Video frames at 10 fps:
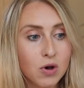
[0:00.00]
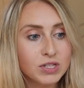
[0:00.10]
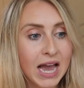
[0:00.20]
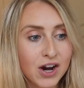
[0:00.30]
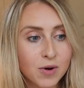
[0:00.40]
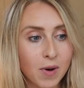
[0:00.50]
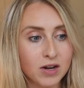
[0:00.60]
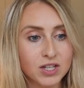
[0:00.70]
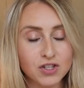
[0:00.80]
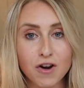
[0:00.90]
those hiker
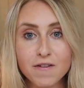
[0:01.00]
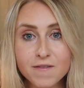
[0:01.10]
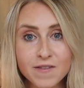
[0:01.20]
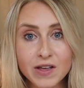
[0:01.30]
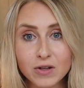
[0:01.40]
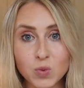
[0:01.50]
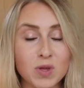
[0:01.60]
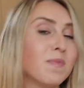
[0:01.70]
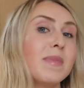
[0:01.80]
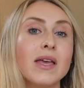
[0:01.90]
boxes are filled
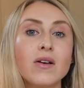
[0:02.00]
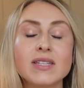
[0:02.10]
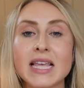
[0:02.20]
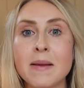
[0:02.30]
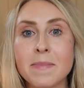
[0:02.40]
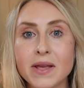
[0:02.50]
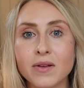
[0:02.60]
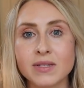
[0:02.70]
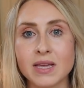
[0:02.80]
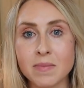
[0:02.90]
with meals and
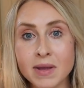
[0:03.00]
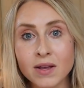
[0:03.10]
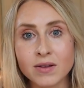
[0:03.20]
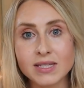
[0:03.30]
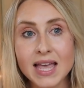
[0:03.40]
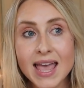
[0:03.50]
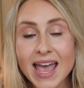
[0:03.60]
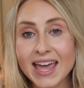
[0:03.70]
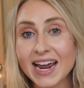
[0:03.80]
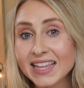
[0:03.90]
meals and meals.
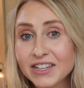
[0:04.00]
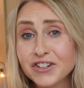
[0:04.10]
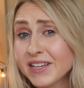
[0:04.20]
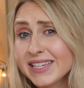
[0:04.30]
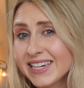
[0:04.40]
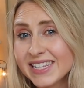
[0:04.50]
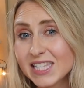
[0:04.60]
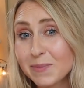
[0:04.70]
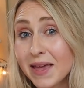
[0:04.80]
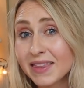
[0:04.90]
And I literally didn't
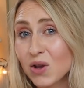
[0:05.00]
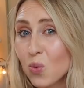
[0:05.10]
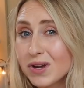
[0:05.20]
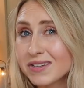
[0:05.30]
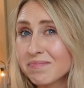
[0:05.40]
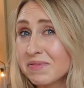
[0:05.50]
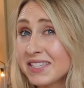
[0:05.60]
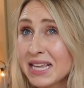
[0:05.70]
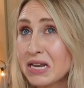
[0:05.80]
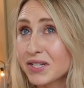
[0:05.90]
spend like one
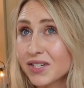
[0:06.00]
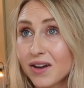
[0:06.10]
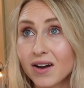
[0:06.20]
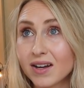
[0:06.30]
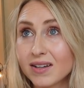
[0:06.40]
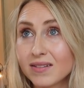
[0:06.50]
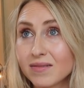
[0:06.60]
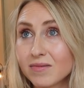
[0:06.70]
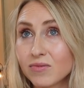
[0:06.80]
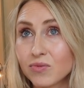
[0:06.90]
cent
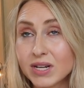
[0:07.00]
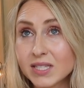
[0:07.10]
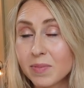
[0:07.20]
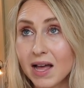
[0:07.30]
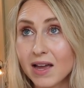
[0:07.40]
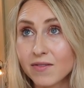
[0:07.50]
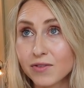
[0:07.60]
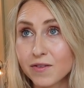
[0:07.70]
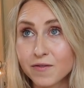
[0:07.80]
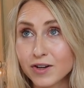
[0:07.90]
on resupply for
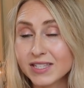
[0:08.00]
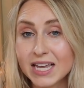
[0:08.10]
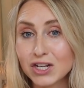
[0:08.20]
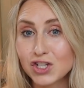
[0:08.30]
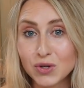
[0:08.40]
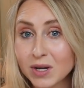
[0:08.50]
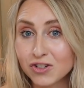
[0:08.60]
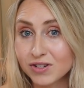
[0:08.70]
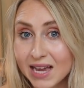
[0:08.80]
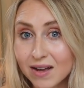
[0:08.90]
the first like
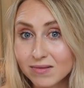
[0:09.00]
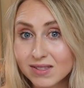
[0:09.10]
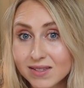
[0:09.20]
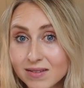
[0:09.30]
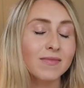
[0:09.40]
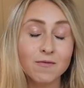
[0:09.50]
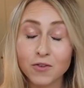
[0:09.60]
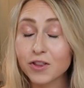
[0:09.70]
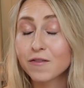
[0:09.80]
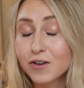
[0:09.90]
200 towns,
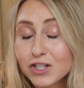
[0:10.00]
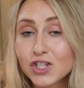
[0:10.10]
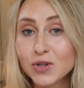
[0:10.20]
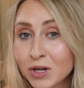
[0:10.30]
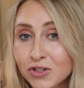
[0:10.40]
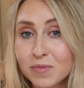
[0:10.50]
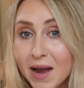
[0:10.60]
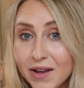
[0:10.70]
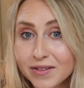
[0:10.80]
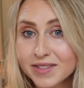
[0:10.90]
for the first 200
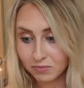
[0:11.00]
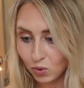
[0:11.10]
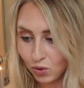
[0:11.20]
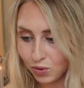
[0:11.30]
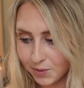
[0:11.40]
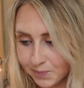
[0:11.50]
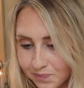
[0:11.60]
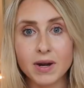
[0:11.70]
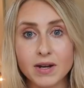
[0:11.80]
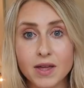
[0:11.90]
miles. Woo!
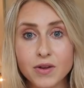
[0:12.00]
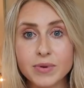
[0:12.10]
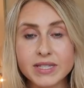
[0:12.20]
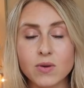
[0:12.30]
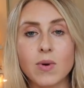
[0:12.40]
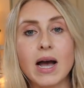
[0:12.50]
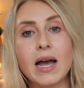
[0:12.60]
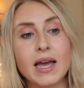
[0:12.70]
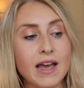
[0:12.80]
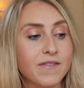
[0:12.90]
But another reason
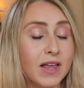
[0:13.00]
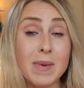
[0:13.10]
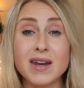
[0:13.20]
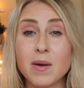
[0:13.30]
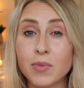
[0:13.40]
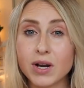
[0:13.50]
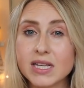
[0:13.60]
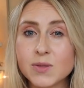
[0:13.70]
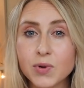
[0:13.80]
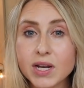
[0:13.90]
why I feel like my number
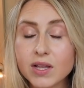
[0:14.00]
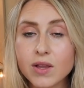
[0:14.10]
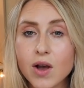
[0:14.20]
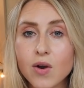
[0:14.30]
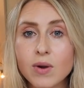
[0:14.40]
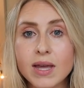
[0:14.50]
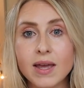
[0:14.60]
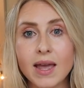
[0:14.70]
is pretty low